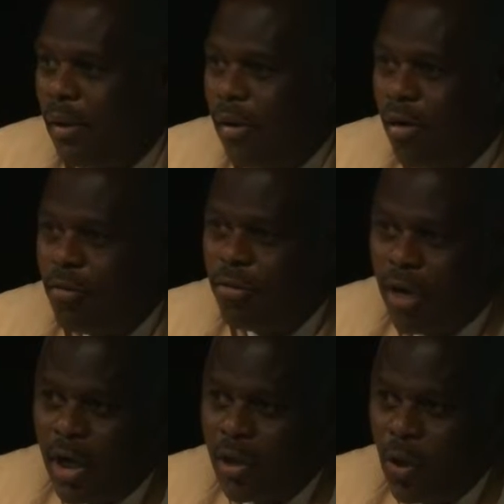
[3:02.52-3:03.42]
of
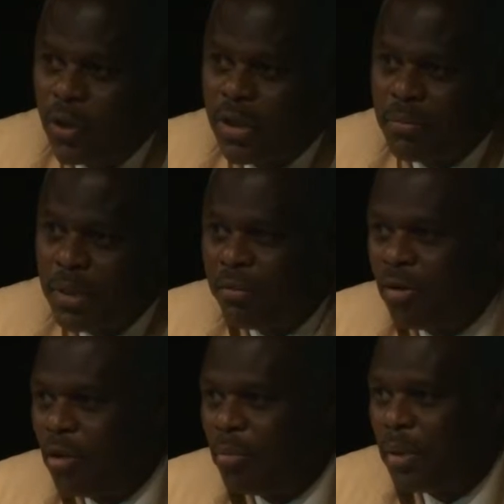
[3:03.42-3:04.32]
long-term
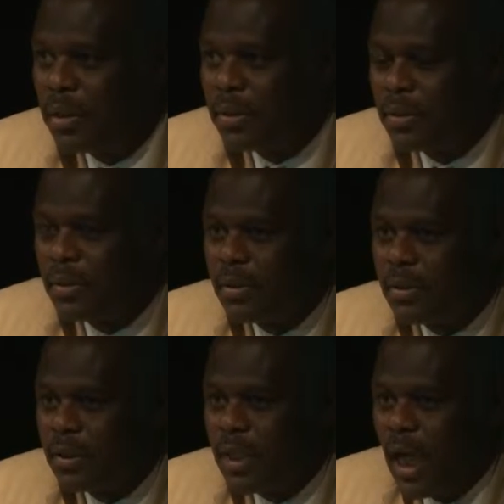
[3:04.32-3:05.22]
development.
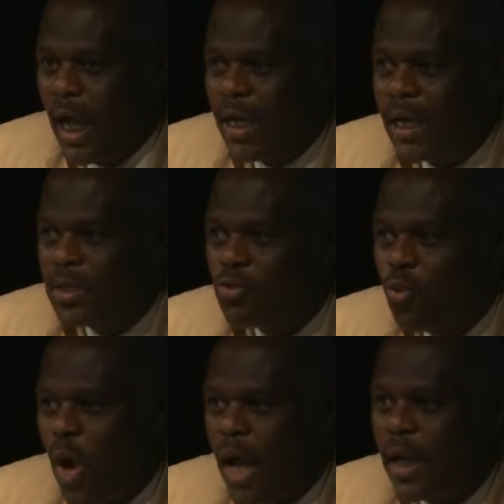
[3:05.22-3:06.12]
Unless
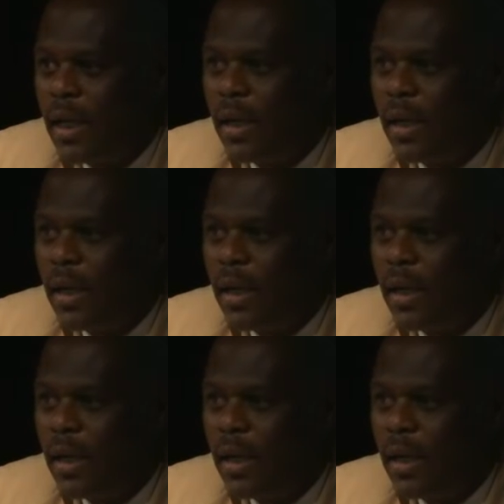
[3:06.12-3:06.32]
one